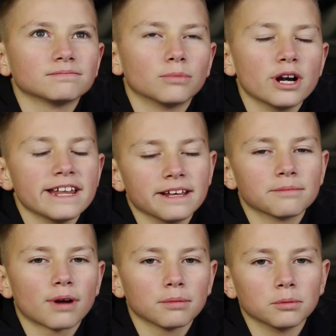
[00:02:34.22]

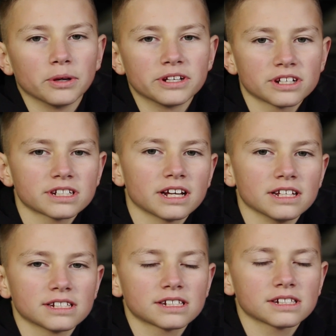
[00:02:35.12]
Meridian, probably, just
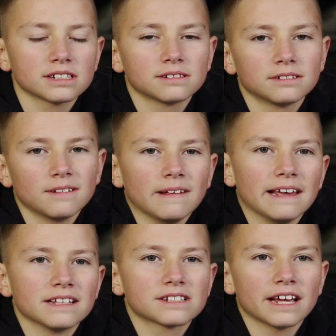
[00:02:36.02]
because
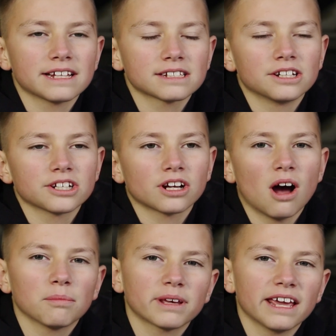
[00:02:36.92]
it's such a
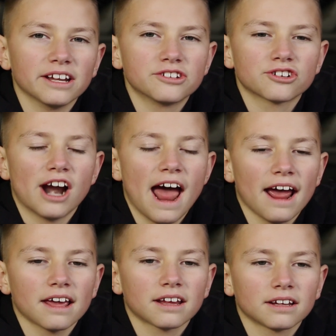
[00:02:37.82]
complicated
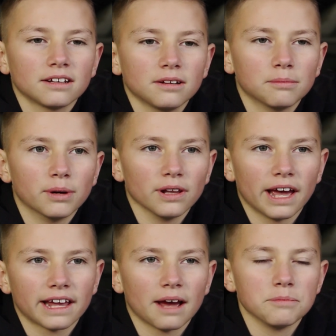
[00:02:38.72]
track. But
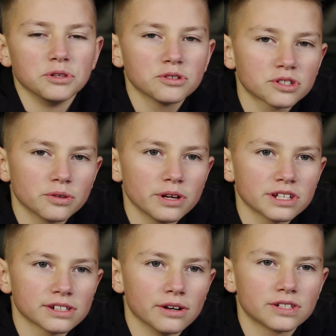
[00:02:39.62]
I'm used to
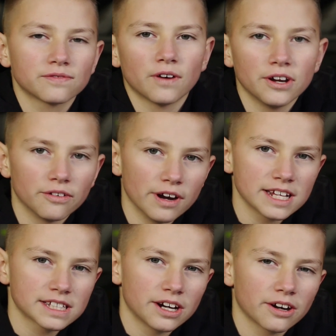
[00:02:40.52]
it, so it's fun to
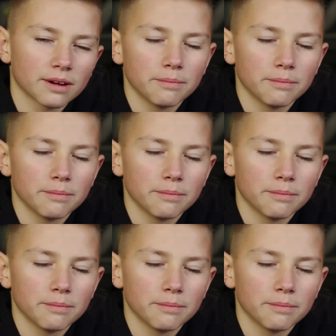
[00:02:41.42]
race there